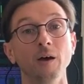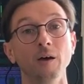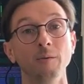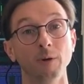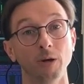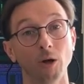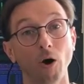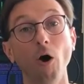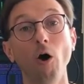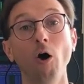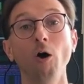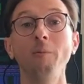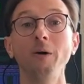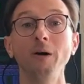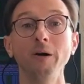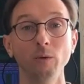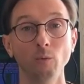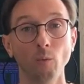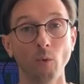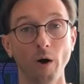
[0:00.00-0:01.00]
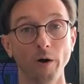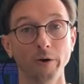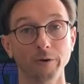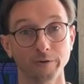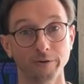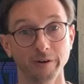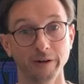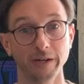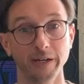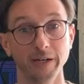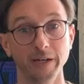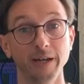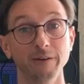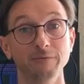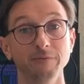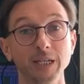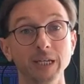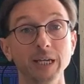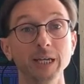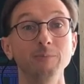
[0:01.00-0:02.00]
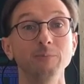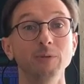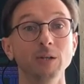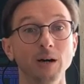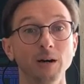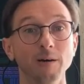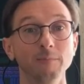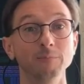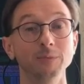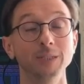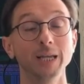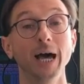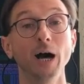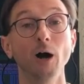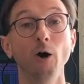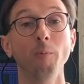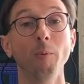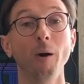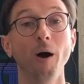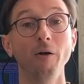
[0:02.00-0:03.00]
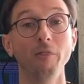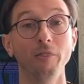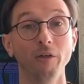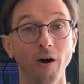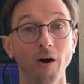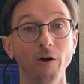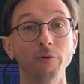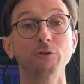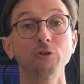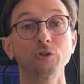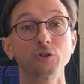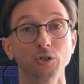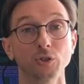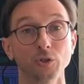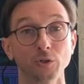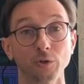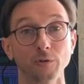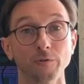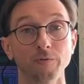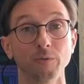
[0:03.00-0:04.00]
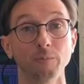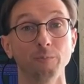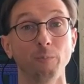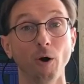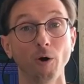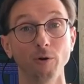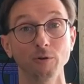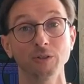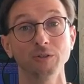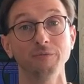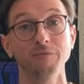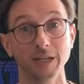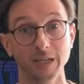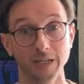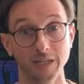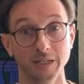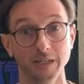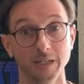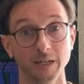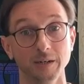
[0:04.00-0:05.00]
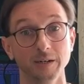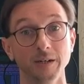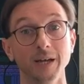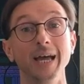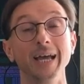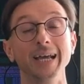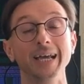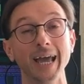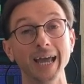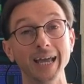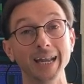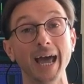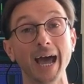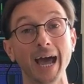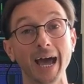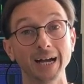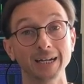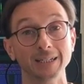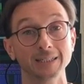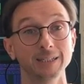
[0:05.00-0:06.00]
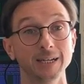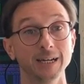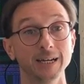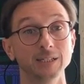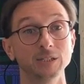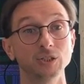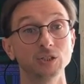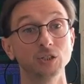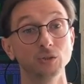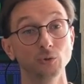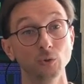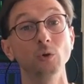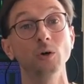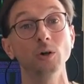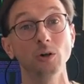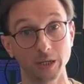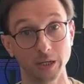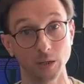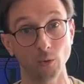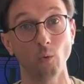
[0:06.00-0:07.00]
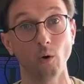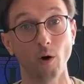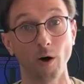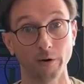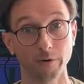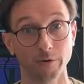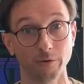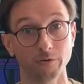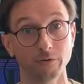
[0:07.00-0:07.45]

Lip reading: But Halma and WaterAid have teamed up to help the underserved parts of India gain access to clean water,